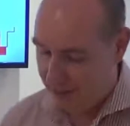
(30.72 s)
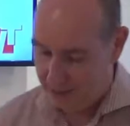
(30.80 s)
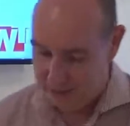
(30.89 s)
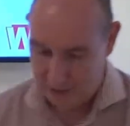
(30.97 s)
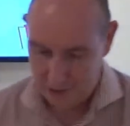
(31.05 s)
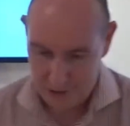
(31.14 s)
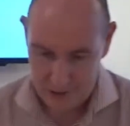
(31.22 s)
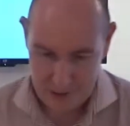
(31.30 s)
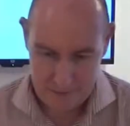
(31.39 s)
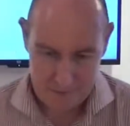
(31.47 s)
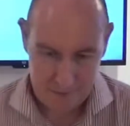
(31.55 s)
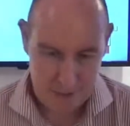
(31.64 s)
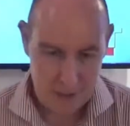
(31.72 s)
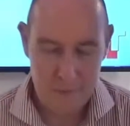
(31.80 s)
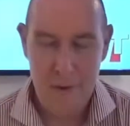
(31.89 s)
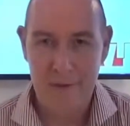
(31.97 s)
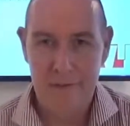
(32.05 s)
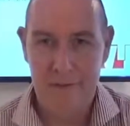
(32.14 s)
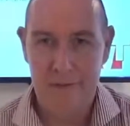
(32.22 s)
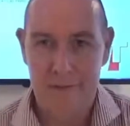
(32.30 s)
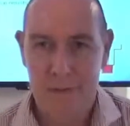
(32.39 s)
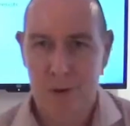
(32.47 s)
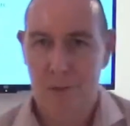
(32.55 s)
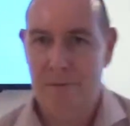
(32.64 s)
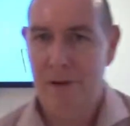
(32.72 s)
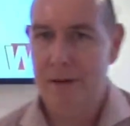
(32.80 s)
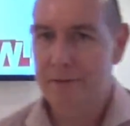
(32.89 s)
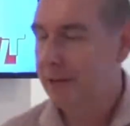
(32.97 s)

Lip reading: sales team? Here are my top five